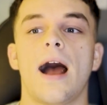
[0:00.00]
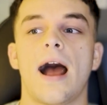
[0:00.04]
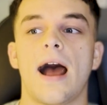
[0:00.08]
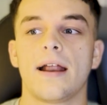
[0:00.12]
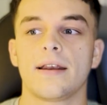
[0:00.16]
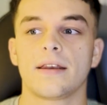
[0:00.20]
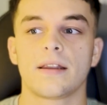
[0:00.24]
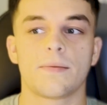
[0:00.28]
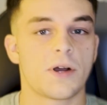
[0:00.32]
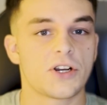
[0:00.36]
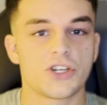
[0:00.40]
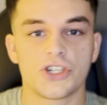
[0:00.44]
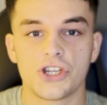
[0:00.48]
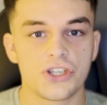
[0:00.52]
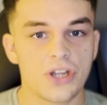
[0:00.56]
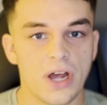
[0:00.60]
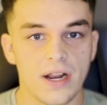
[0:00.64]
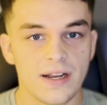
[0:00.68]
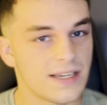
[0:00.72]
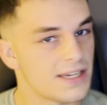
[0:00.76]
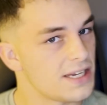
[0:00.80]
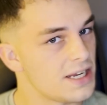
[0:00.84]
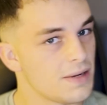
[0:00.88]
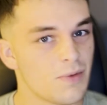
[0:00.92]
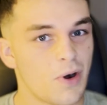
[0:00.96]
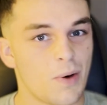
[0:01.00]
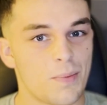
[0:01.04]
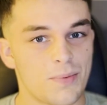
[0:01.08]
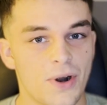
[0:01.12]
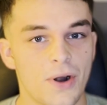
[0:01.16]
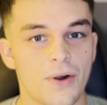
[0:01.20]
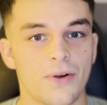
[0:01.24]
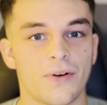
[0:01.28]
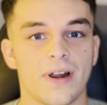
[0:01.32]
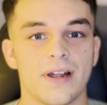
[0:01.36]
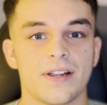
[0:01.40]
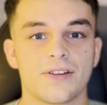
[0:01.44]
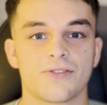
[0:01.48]
And I'm actually starting to see more
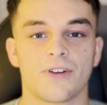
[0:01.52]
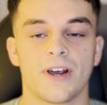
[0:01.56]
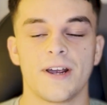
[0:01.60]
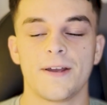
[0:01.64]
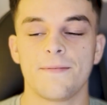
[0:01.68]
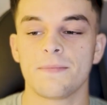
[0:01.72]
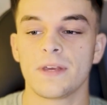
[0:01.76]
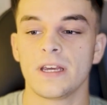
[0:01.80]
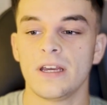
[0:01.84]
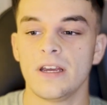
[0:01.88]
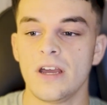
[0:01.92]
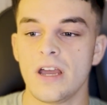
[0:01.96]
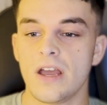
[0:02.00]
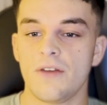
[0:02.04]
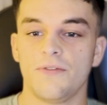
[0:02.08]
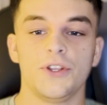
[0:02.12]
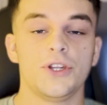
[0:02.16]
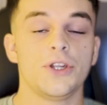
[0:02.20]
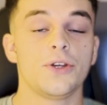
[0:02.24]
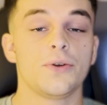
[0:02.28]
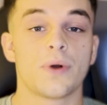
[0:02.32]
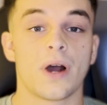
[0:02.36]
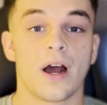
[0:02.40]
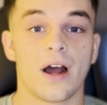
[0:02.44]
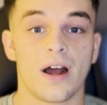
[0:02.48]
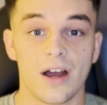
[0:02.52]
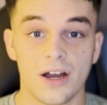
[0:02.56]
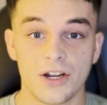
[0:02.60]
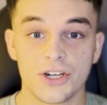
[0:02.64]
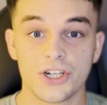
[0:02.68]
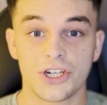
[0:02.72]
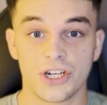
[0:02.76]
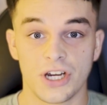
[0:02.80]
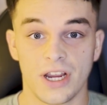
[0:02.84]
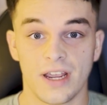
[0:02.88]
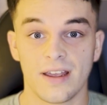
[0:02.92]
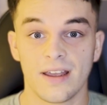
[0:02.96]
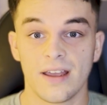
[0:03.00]
progress, right? If you do hard
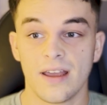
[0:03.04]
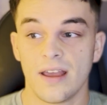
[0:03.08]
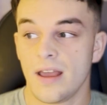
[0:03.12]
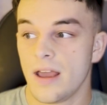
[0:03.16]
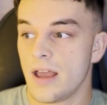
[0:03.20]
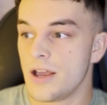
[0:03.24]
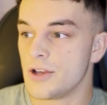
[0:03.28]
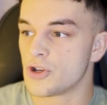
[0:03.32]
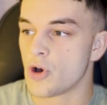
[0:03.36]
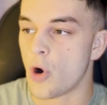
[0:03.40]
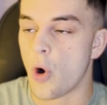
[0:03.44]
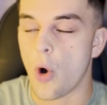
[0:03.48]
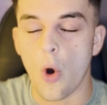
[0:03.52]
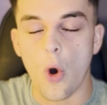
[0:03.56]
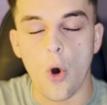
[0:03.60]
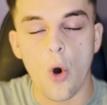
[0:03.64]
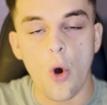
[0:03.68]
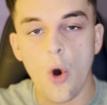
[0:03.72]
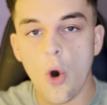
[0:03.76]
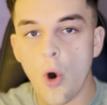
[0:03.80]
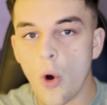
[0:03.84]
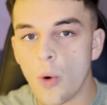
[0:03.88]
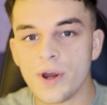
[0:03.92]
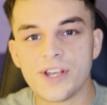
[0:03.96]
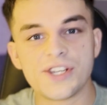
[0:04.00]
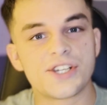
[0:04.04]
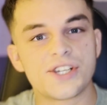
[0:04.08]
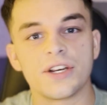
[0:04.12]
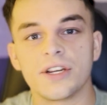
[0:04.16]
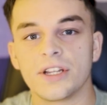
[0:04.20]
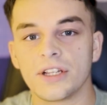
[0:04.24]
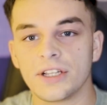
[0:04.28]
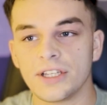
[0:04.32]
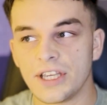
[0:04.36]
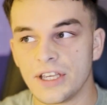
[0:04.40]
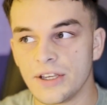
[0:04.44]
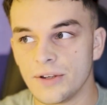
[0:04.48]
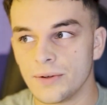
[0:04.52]
shit, it's always going to
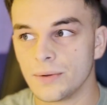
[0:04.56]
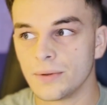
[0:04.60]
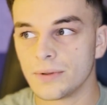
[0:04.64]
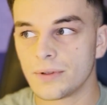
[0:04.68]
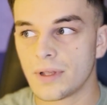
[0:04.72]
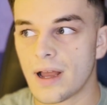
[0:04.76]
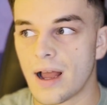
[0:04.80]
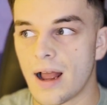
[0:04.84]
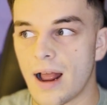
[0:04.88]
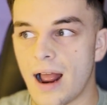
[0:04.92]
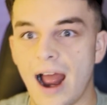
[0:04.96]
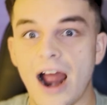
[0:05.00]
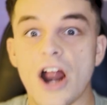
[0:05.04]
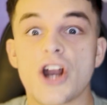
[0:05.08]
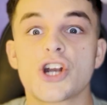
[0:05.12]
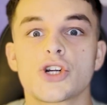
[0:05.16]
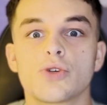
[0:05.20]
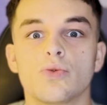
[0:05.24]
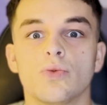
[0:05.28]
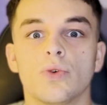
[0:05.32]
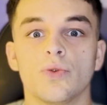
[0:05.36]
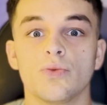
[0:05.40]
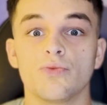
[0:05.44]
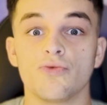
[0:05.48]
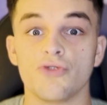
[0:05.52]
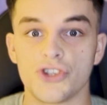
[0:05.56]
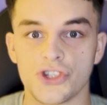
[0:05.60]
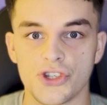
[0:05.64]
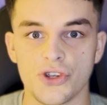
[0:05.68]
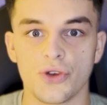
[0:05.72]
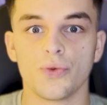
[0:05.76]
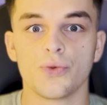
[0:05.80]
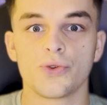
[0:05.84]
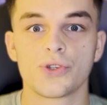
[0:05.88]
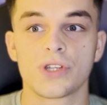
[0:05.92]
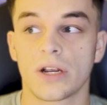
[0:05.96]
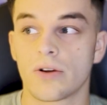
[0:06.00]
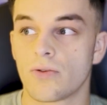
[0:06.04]
yield actual
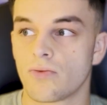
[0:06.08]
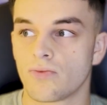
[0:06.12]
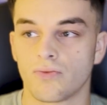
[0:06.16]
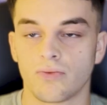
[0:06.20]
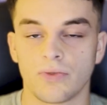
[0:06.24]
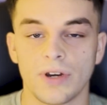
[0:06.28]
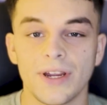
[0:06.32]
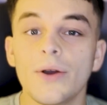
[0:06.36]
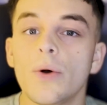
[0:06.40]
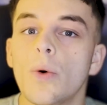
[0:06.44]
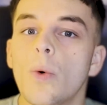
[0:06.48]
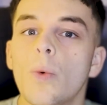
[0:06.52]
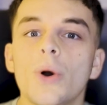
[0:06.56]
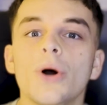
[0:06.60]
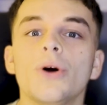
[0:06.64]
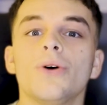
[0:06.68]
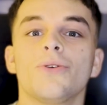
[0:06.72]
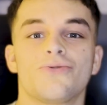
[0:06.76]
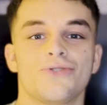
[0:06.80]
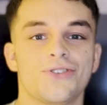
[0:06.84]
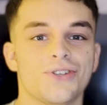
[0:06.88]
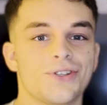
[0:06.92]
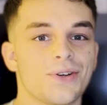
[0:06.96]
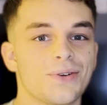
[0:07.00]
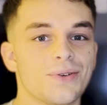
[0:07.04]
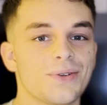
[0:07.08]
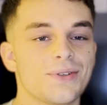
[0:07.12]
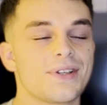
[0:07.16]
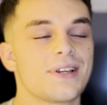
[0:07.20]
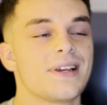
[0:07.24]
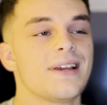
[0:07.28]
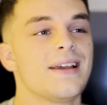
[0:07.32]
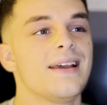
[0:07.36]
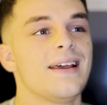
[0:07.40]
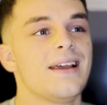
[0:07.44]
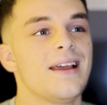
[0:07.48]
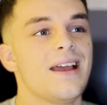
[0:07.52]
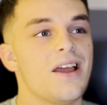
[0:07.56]
results, like real world results.
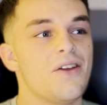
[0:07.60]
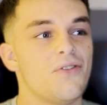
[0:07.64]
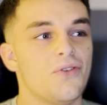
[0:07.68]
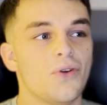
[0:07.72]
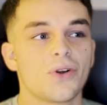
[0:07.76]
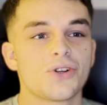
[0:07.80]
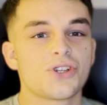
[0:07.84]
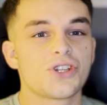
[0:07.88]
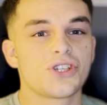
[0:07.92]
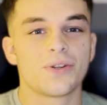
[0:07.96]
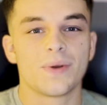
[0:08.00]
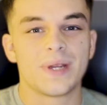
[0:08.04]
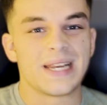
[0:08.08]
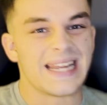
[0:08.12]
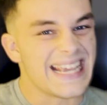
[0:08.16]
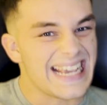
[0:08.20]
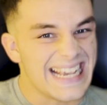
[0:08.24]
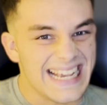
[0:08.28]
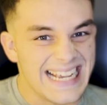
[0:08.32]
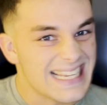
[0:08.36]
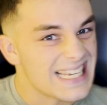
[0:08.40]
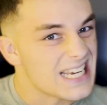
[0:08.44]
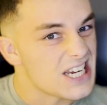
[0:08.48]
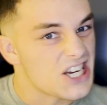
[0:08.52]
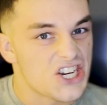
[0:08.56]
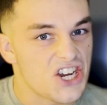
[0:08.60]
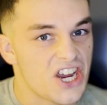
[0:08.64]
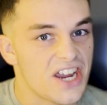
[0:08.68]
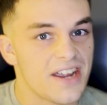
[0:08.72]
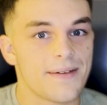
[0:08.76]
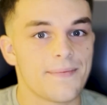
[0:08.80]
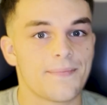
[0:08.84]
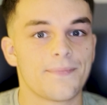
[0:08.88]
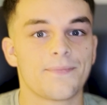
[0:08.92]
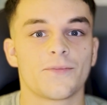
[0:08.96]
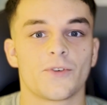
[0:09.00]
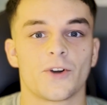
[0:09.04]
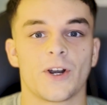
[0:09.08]
If you're just doing easy
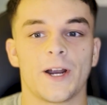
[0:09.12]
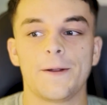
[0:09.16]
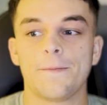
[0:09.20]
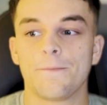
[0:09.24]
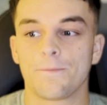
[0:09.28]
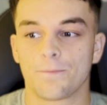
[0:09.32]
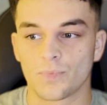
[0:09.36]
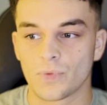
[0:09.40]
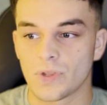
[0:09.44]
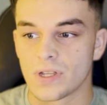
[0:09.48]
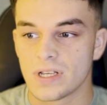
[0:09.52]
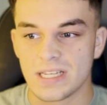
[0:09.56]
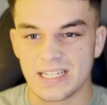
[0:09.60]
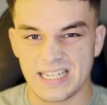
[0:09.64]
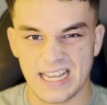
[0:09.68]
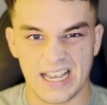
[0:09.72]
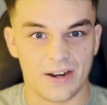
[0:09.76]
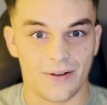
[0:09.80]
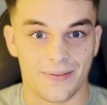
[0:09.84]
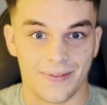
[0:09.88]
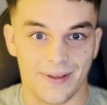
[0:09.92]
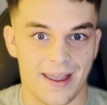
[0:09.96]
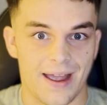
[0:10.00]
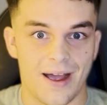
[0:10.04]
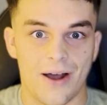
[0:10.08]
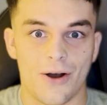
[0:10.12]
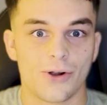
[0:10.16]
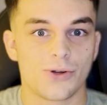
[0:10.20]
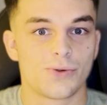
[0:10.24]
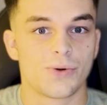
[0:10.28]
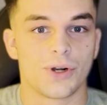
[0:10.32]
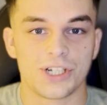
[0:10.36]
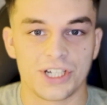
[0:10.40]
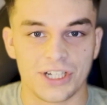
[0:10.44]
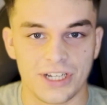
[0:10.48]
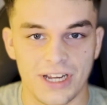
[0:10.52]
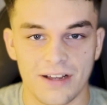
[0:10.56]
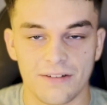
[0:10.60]
shit, right? Sitting on the couch
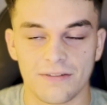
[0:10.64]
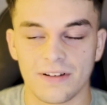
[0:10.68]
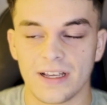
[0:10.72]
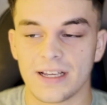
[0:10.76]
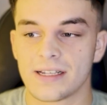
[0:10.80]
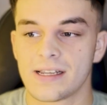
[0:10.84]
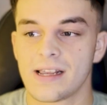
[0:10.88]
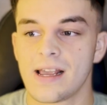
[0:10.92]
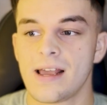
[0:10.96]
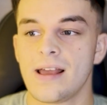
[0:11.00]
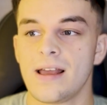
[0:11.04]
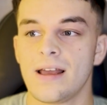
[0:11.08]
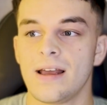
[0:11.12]
watching Netflix,